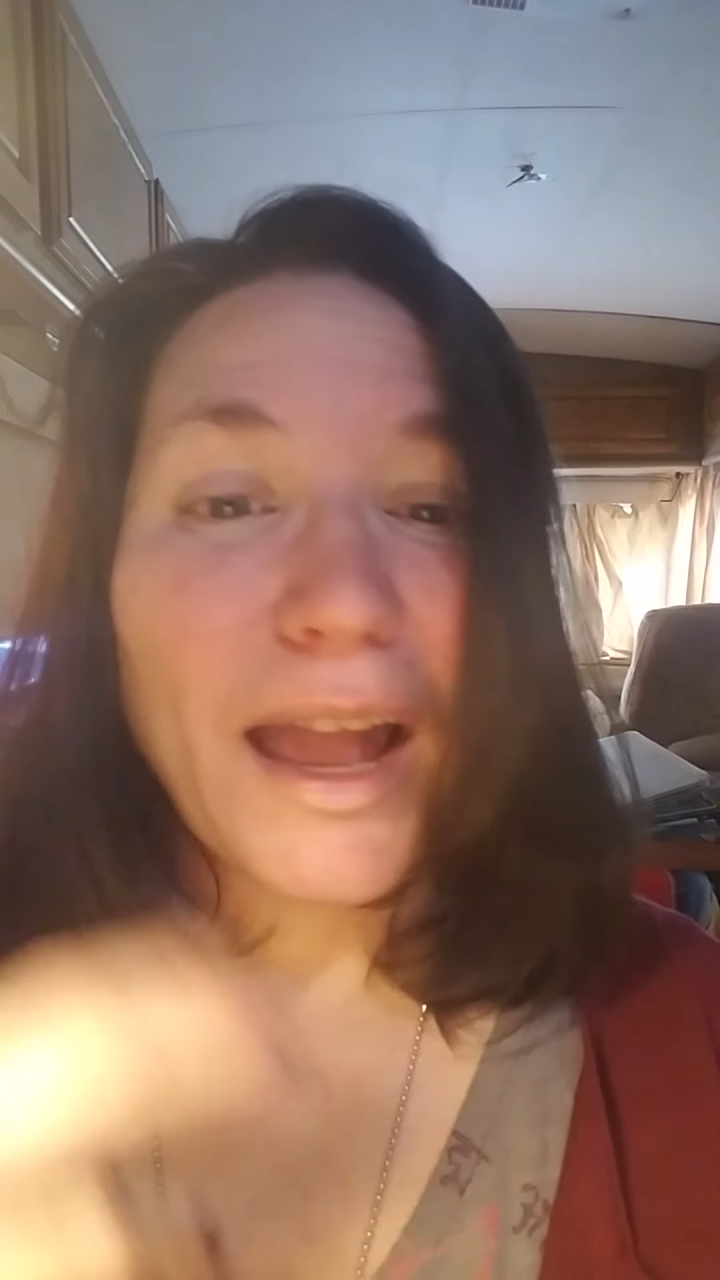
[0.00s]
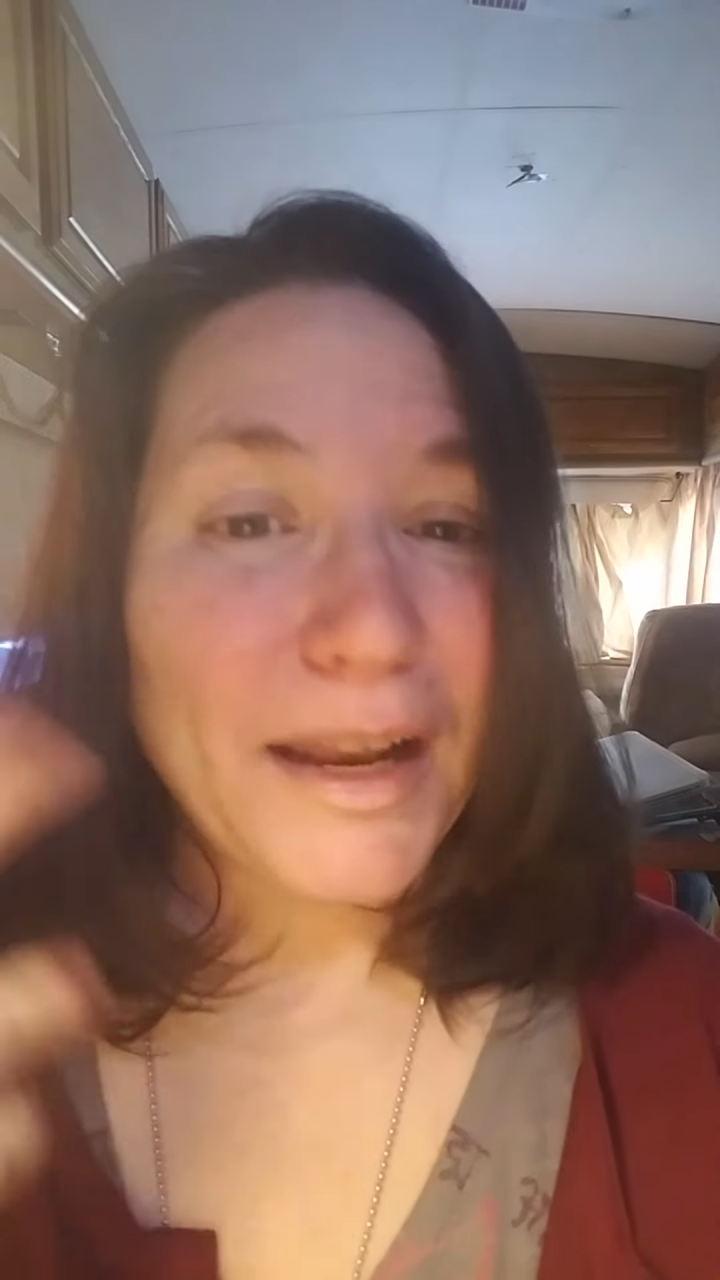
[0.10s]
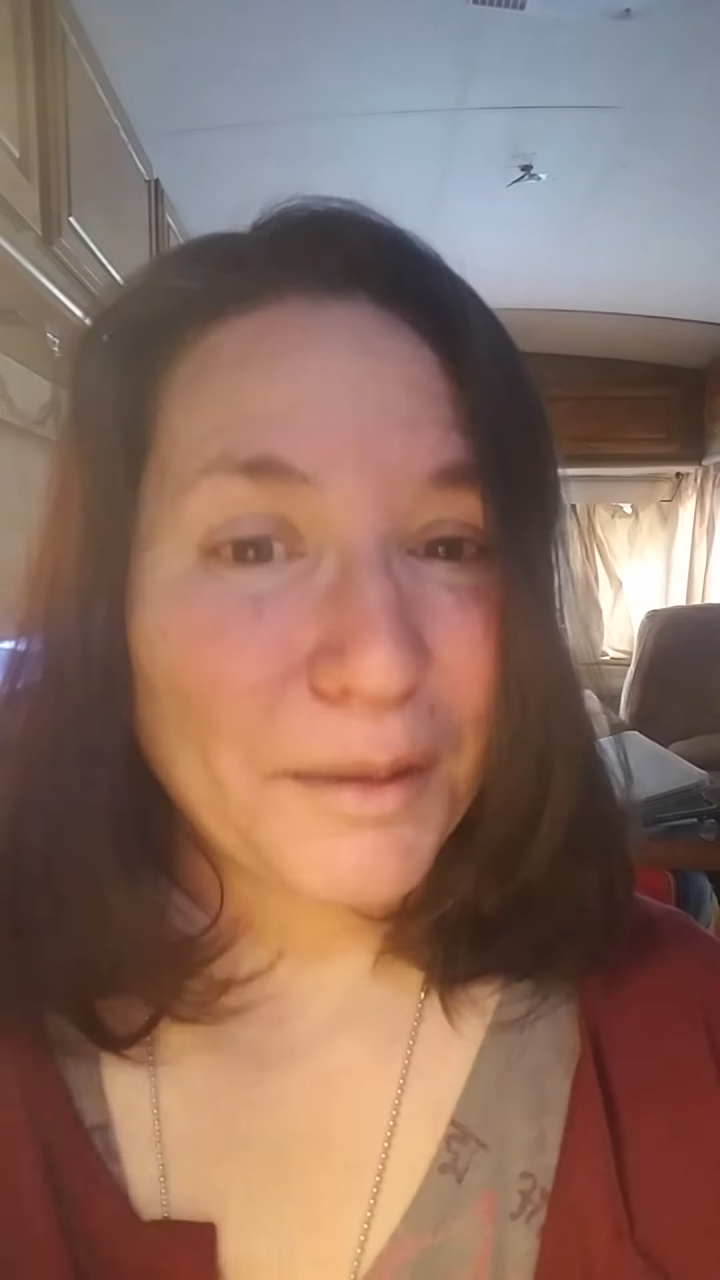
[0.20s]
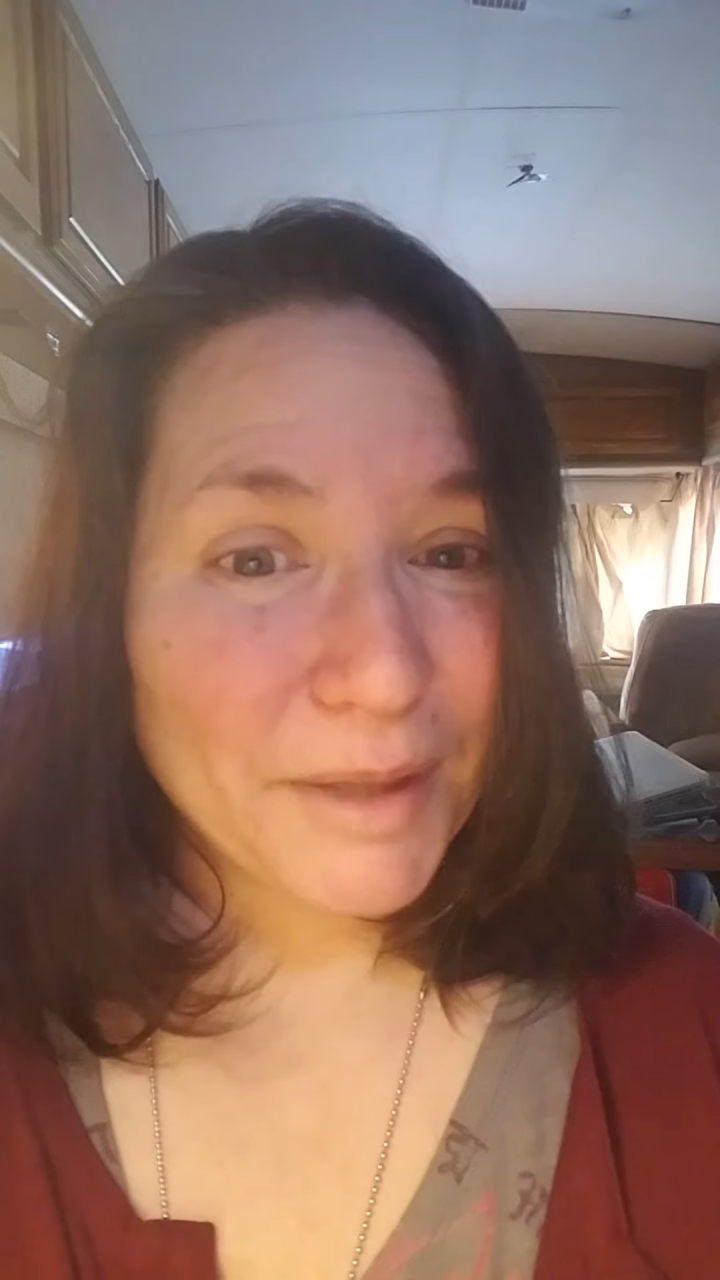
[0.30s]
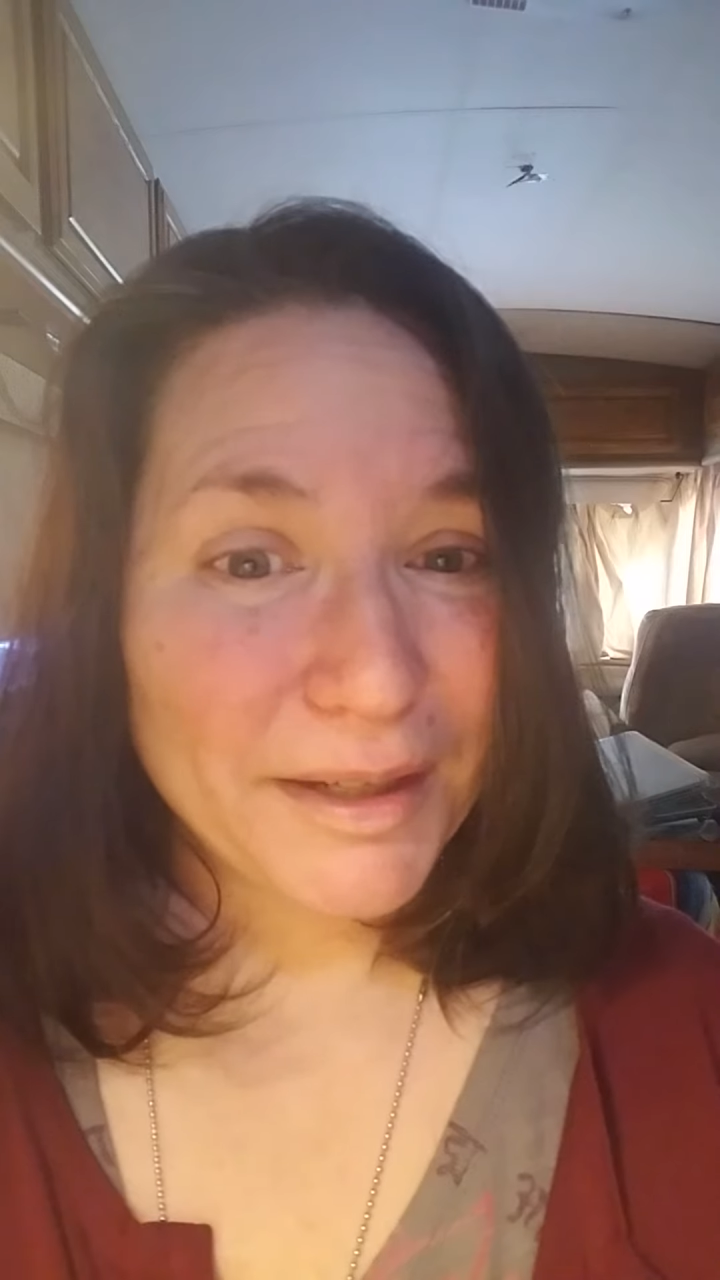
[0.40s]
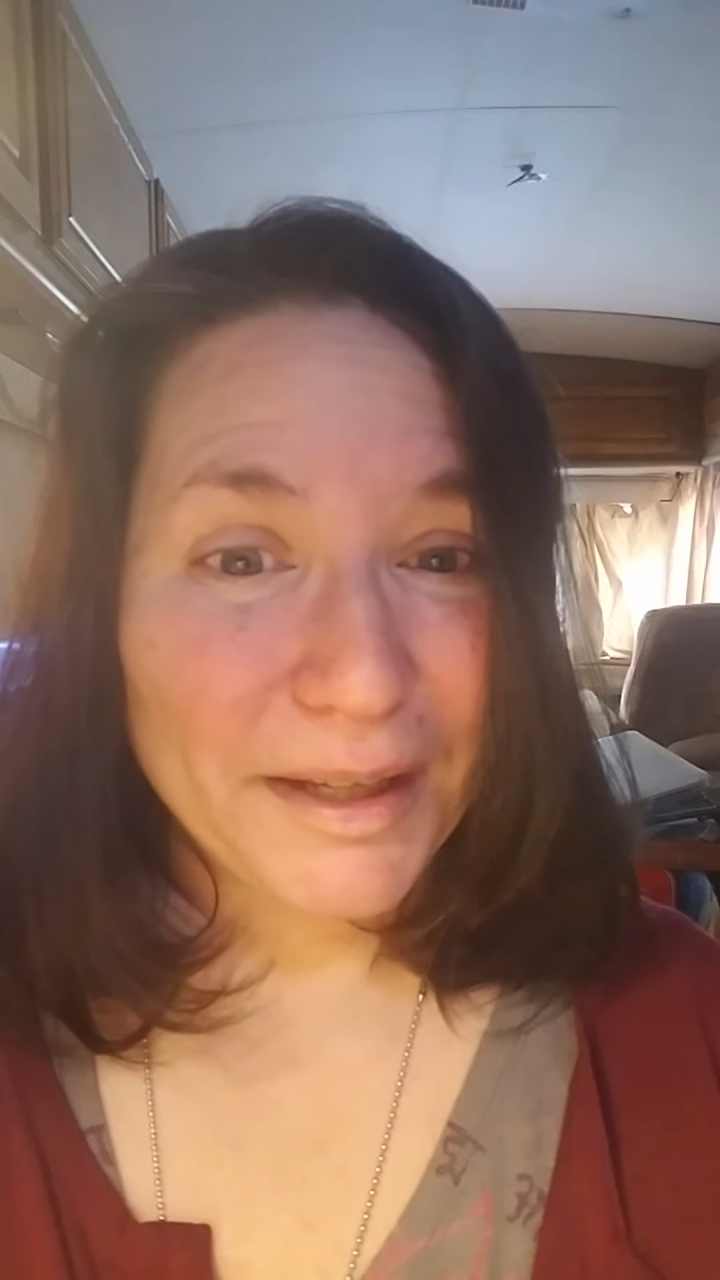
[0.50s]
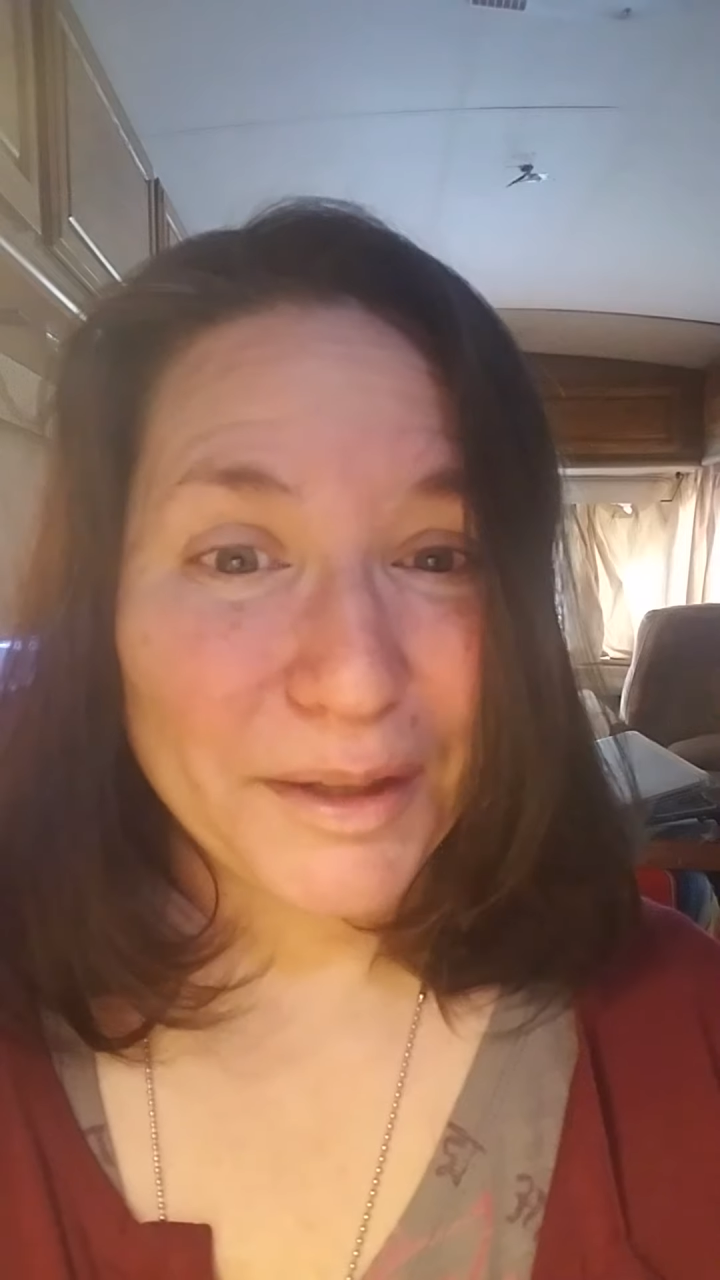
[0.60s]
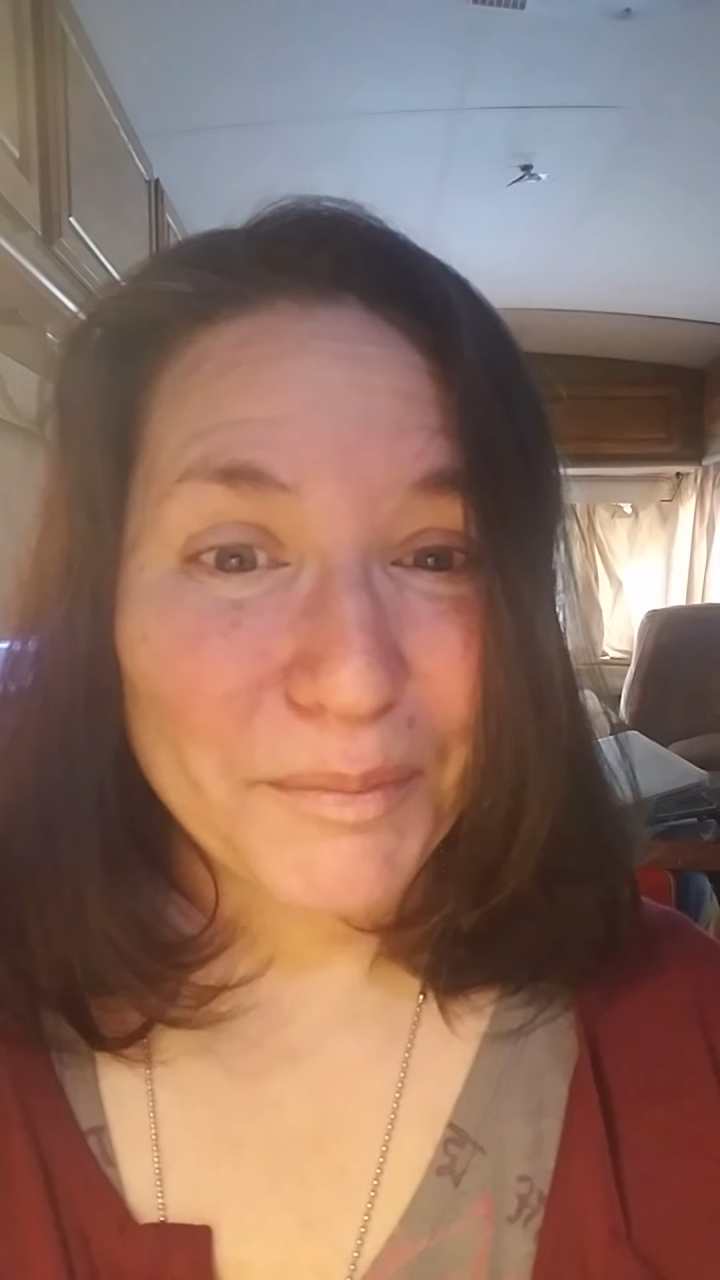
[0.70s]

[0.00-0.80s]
And I'm going to get